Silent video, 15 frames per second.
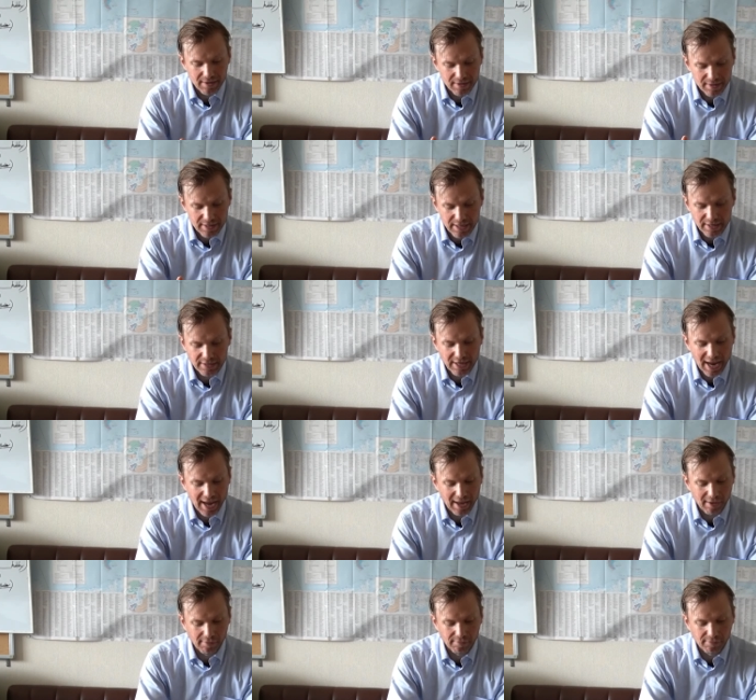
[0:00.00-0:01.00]
needed to
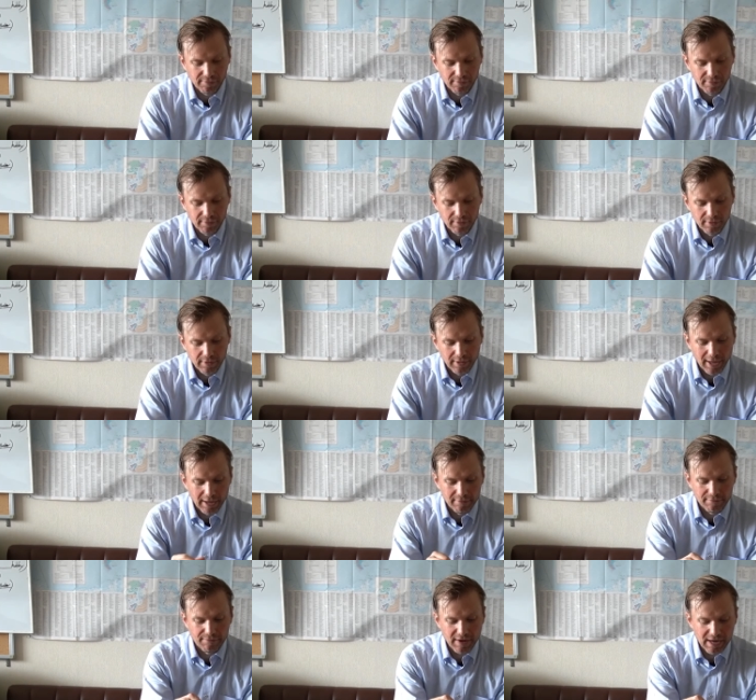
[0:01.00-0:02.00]
have,
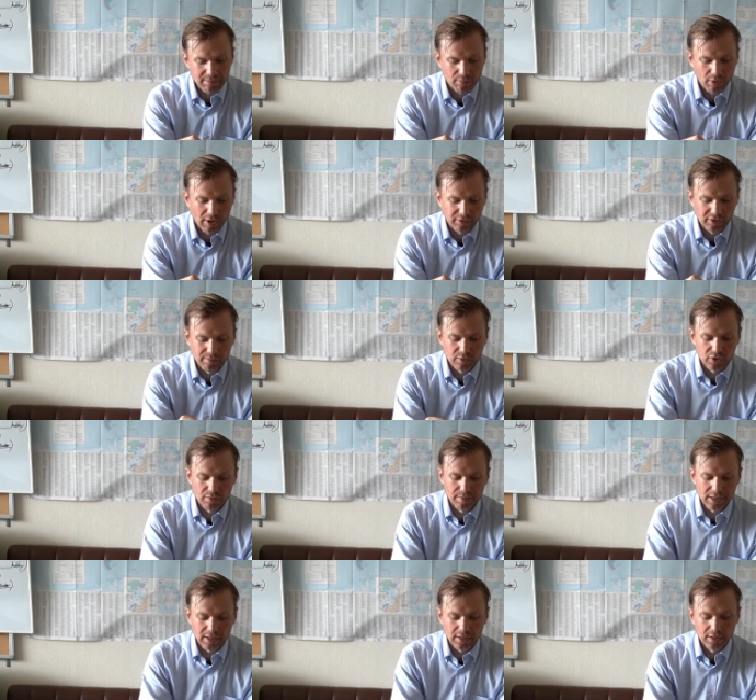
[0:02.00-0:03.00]
and fate brought them to
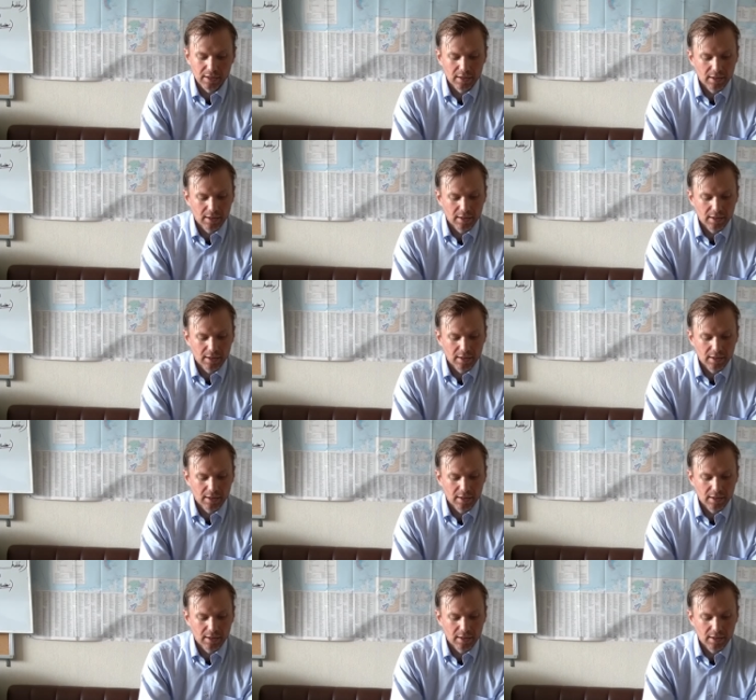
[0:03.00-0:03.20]
me,